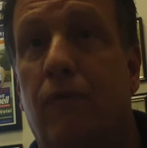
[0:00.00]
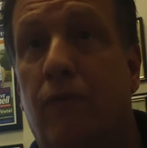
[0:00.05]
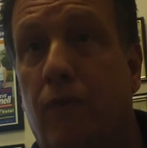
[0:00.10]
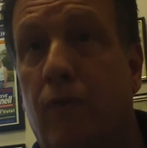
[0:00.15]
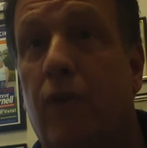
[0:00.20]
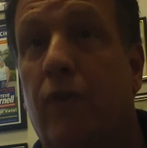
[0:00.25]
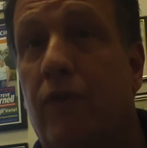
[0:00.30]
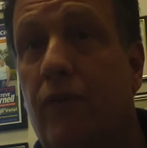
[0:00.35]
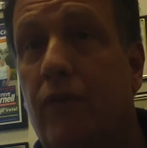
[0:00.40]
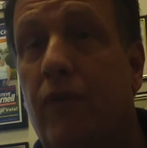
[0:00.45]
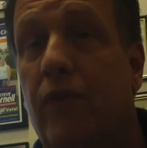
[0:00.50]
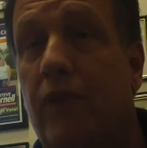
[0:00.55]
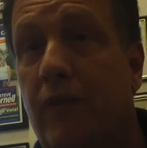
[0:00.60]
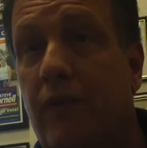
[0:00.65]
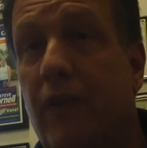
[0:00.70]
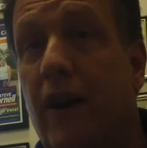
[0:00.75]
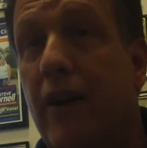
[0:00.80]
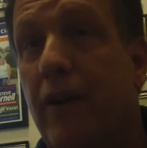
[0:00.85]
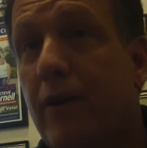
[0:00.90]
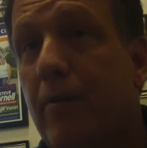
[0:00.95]
for the
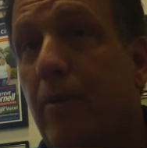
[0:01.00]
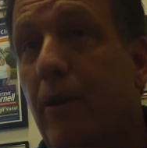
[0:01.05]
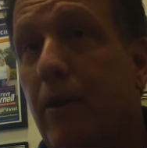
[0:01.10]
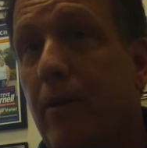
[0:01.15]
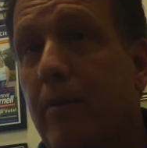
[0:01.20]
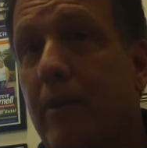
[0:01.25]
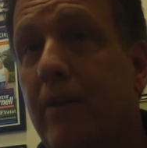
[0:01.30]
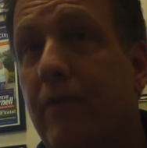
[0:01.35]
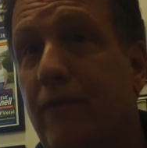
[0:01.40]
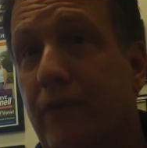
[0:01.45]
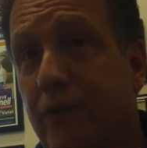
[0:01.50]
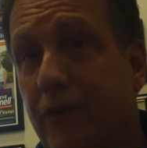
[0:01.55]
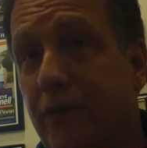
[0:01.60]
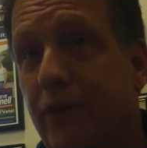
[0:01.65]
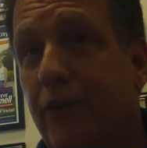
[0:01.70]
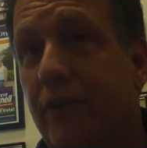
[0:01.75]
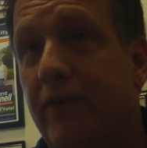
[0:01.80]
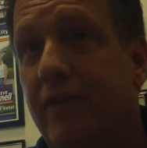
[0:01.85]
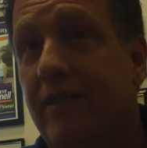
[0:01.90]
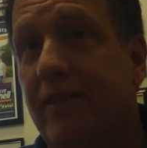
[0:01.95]
fire department for
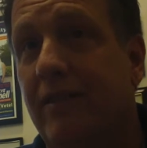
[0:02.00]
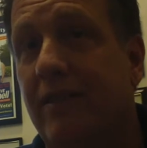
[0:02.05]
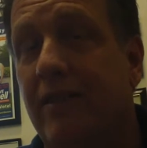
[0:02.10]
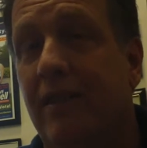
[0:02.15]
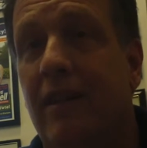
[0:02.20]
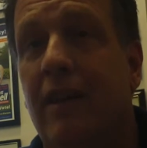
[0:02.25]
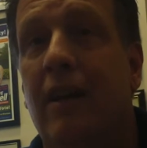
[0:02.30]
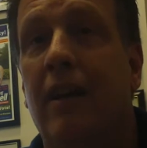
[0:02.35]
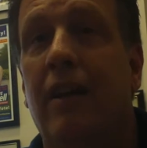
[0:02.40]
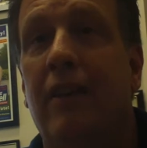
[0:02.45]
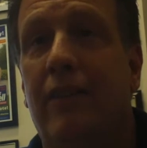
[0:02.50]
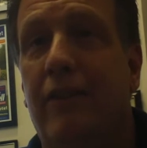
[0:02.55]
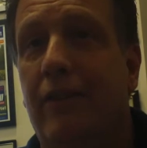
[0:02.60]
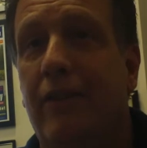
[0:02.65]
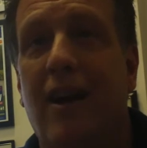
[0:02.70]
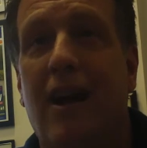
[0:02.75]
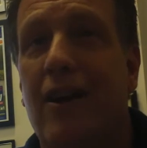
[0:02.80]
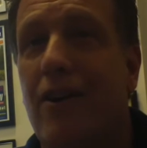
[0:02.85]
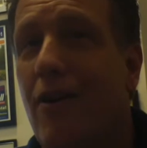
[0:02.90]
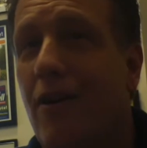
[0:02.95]
service, they're
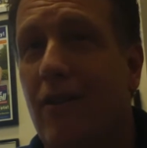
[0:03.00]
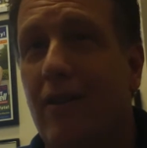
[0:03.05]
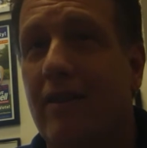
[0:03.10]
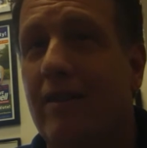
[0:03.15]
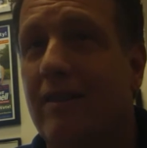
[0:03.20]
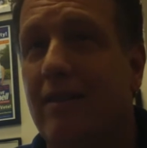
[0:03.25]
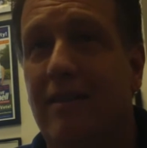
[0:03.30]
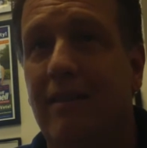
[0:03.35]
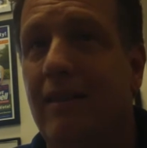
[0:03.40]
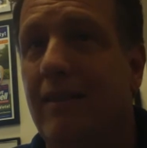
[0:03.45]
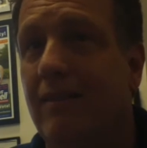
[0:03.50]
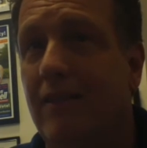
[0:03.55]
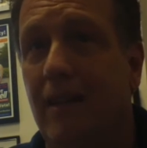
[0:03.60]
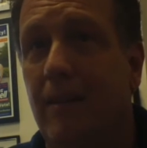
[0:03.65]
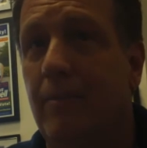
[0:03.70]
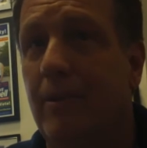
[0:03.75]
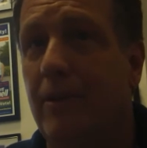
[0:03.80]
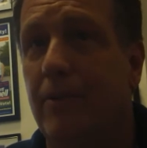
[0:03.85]
not calling the city of St.